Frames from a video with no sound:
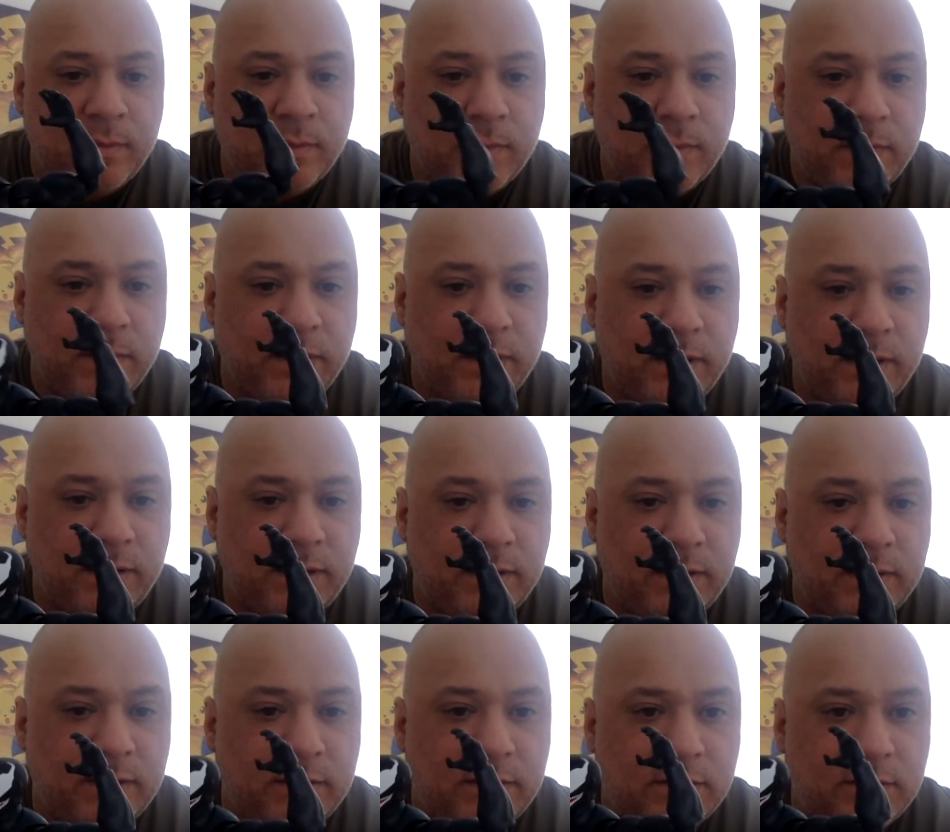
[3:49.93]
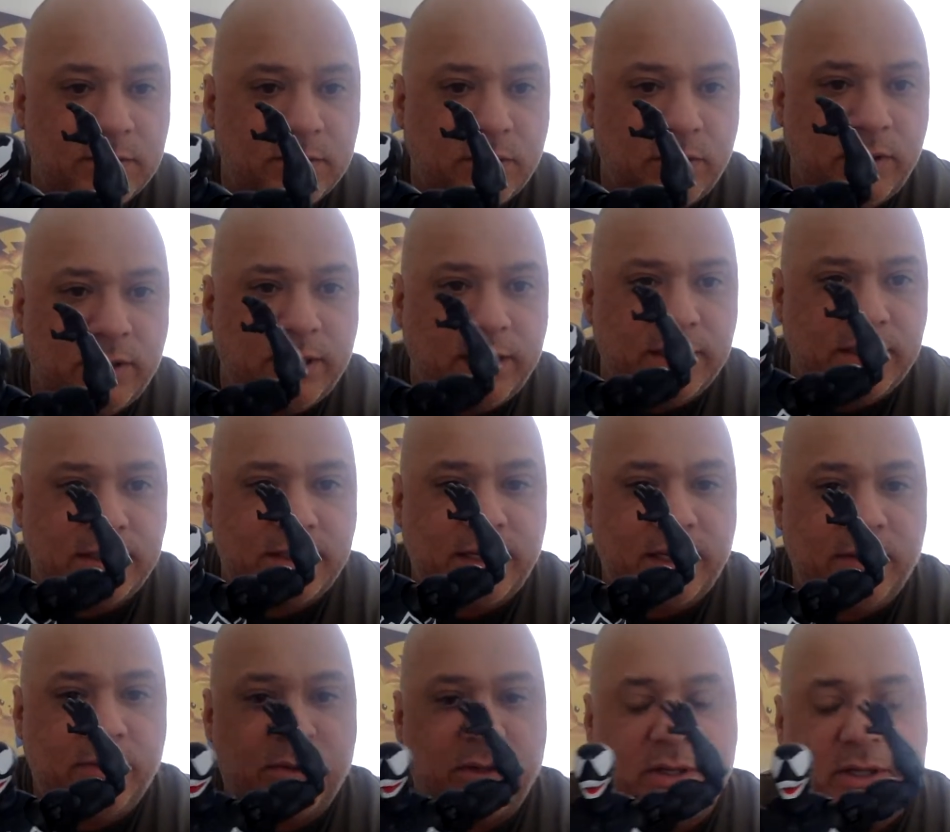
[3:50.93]
right? So you could
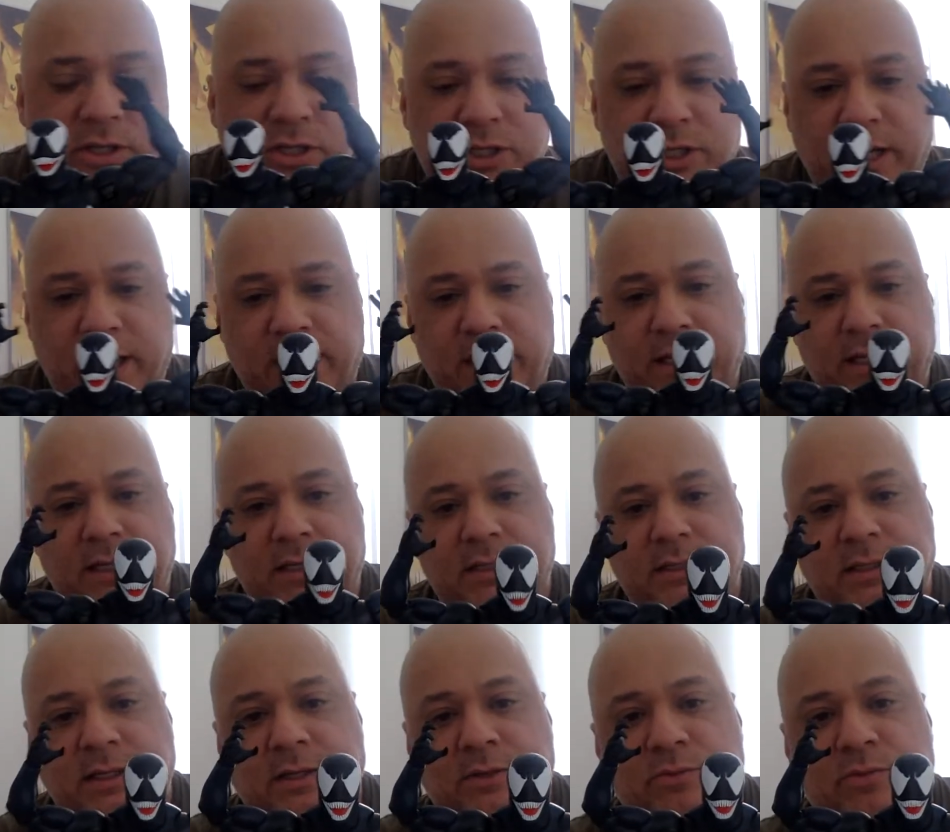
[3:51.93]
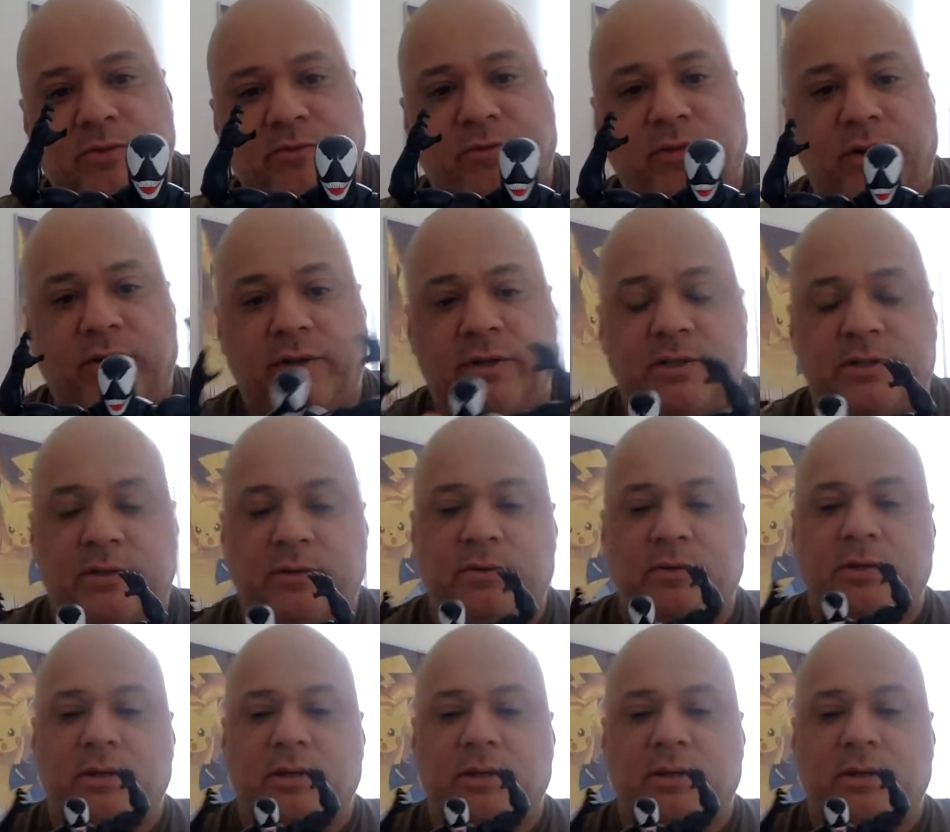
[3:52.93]
see where the shading is he's referring to.